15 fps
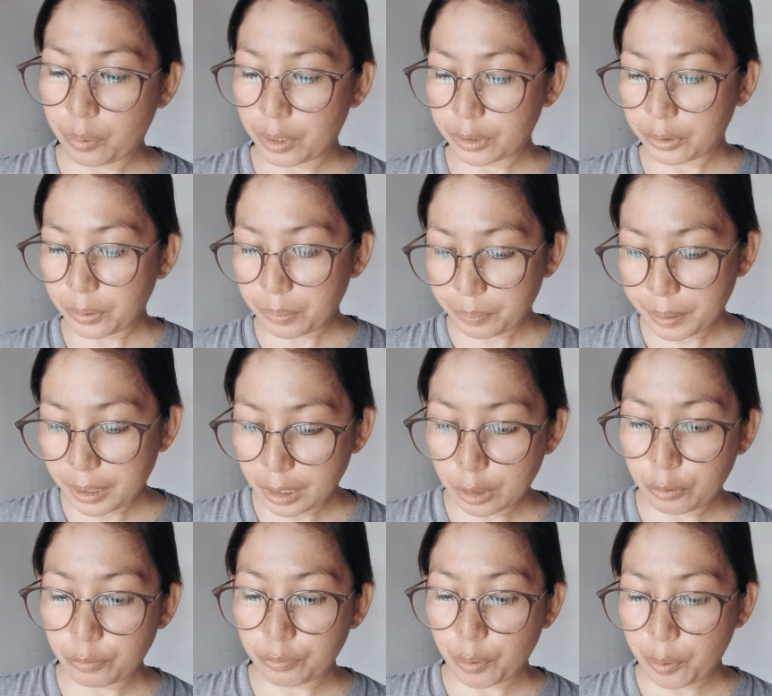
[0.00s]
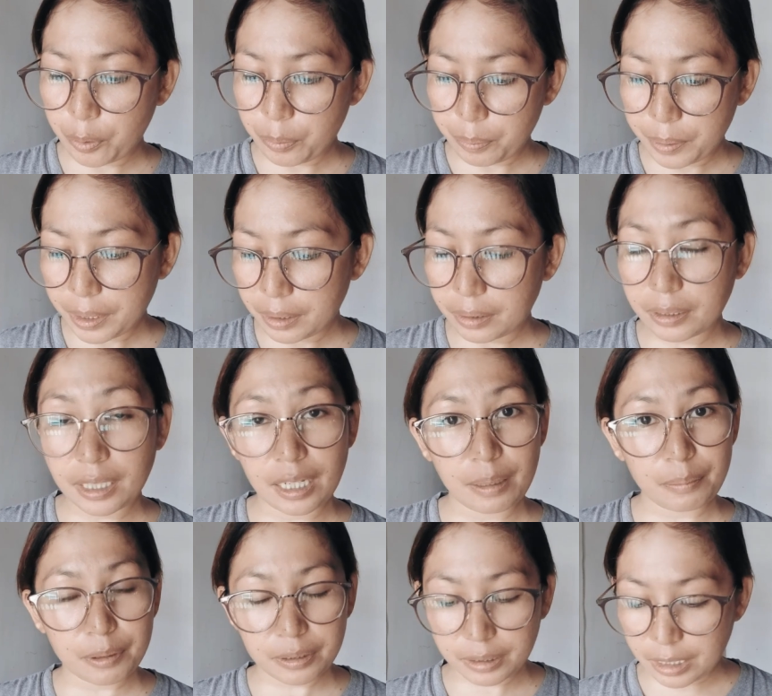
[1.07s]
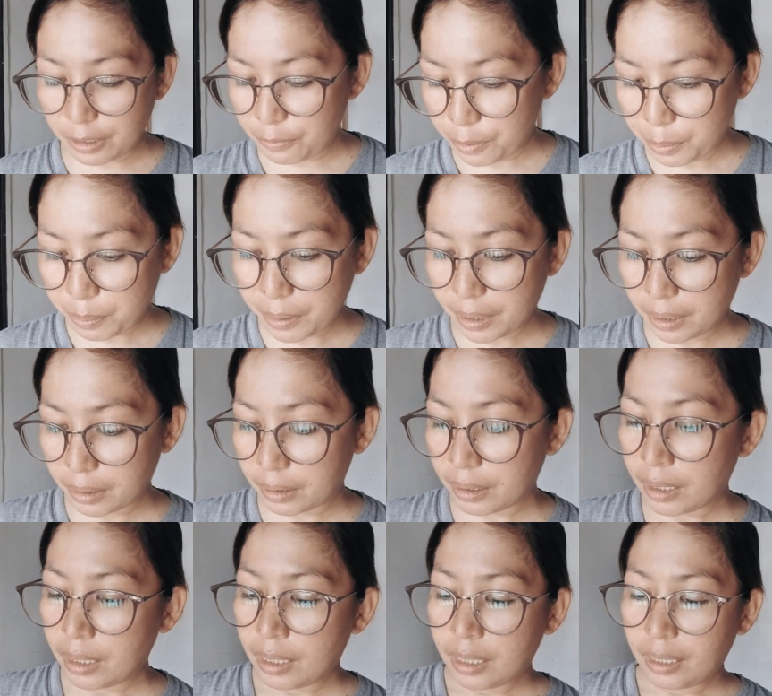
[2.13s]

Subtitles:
water bill, phone bill, cable TV bill,